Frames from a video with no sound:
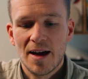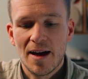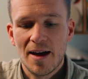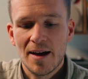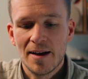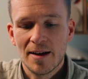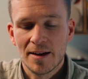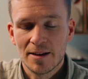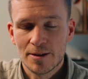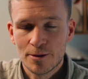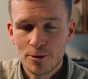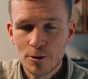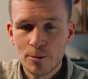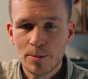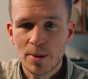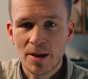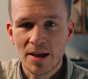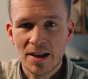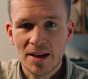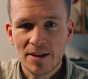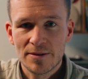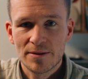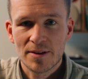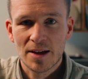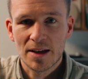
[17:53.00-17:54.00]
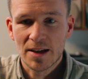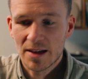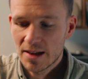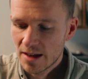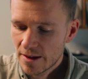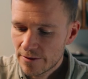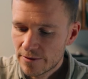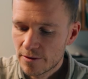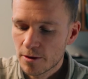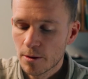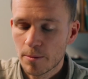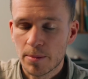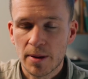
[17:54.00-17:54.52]
And I do believe that
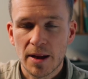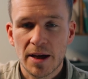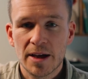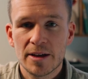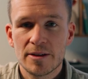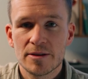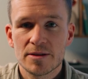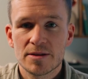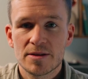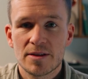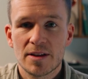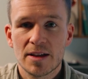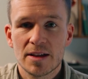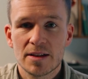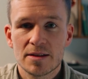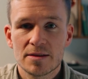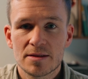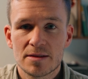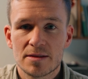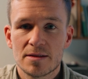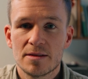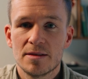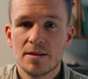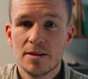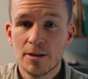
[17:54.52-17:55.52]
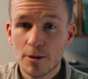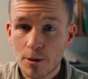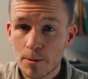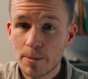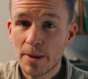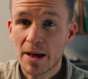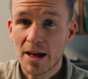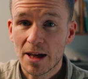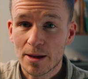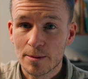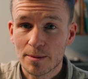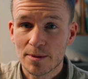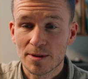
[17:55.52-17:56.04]
if you apply those things, you'll
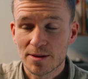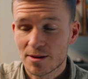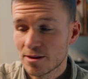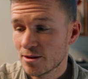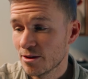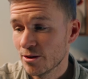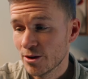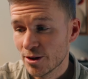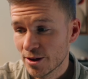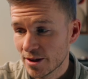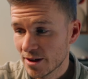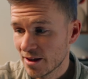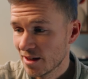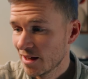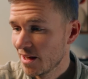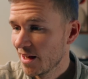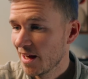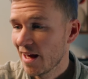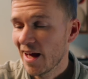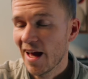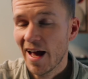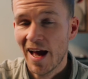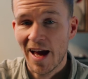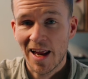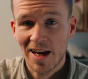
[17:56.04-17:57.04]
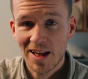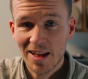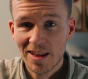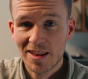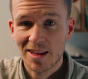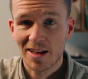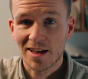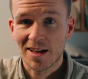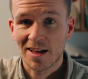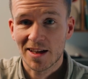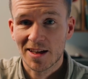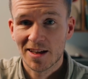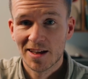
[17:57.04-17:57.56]
be able to learn
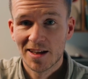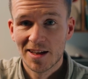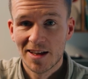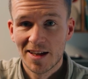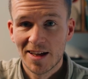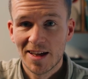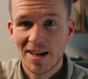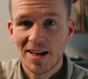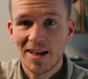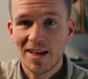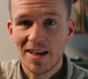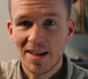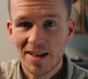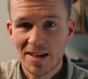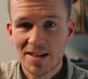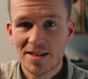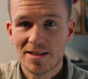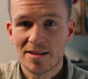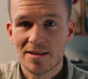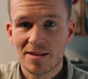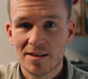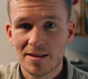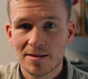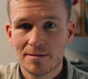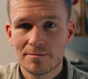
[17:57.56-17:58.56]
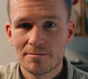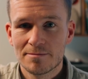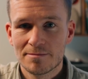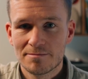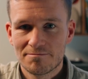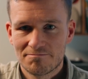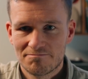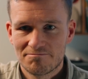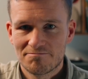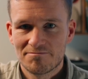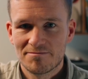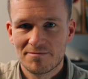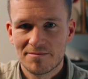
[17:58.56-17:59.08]
anything easier
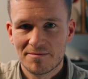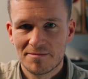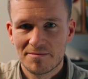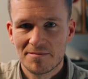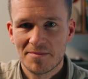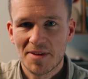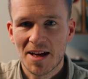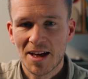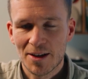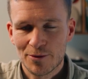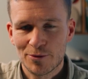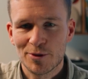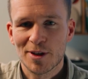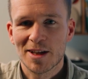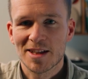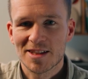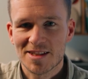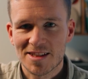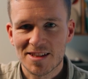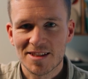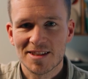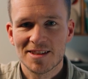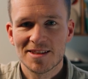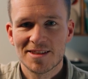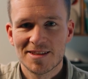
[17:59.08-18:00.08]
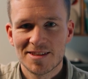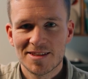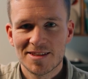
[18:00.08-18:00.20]
and faster.